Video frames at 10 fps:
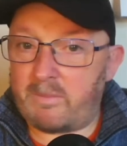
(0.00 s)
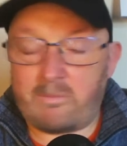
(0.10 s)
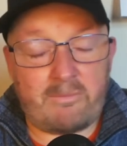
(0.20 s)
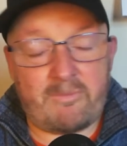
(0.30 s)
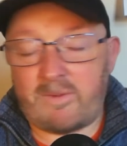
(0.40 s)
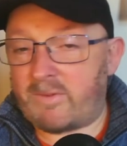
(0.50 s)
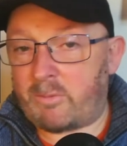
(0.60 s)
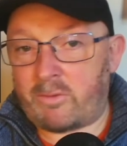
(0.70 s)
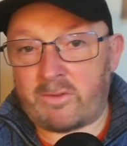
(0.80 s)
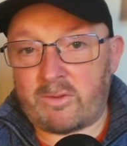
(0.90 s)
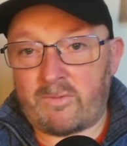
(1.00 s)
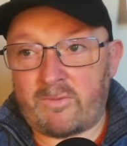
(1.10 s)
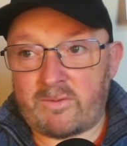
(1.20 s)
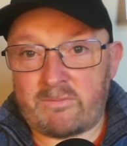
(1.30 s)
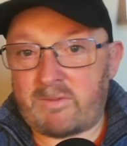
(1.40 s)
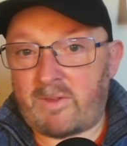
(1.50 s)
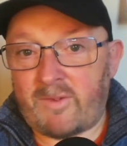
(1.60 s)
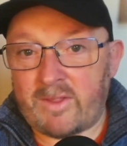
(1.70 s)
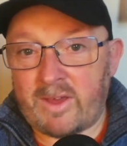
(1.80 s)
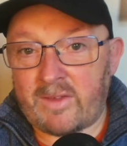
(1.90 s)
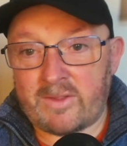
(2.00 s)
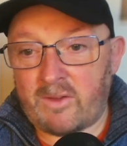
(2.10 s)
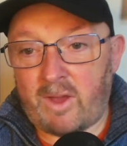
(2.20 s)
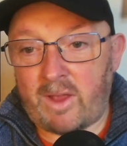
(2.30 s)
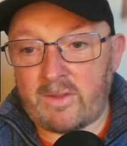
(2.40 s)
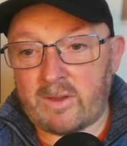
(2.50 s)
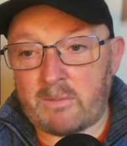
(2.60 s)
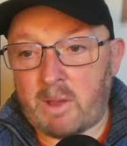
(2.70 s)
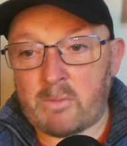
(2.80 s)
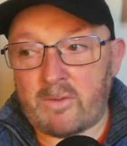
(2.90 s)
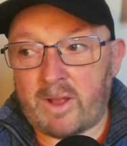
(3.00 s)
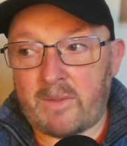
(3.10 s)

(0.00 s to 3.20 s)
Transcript: 50 plus stuff, and they're fantastic, they're great, so I'm happy with that.